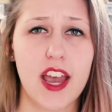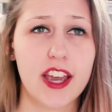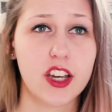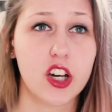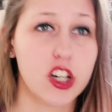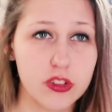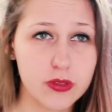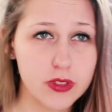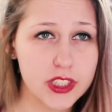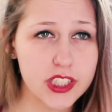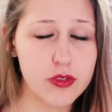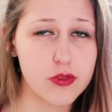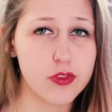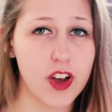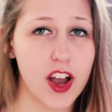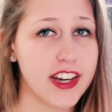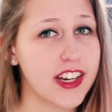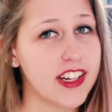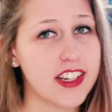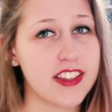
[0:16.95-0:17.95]
I couldn't really
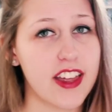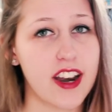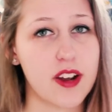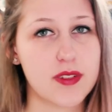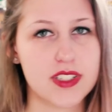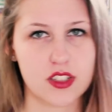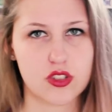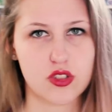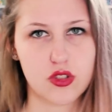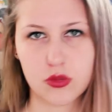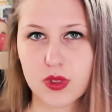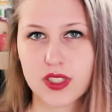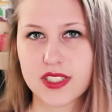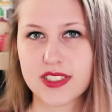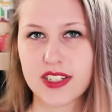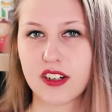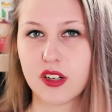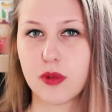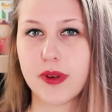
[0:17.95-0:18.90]
find any that I was like super excited